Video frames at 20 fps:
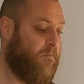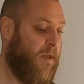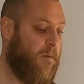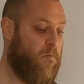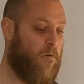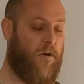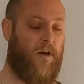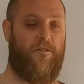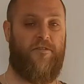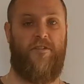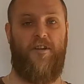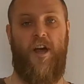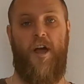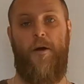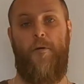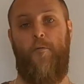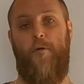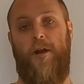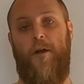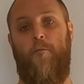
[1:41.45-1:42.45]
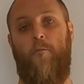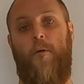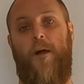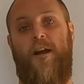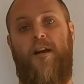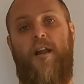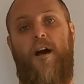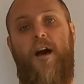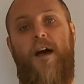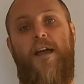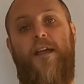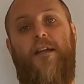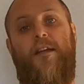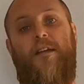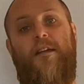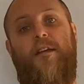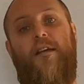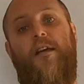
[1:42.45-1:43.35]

people wanted to know what it went like.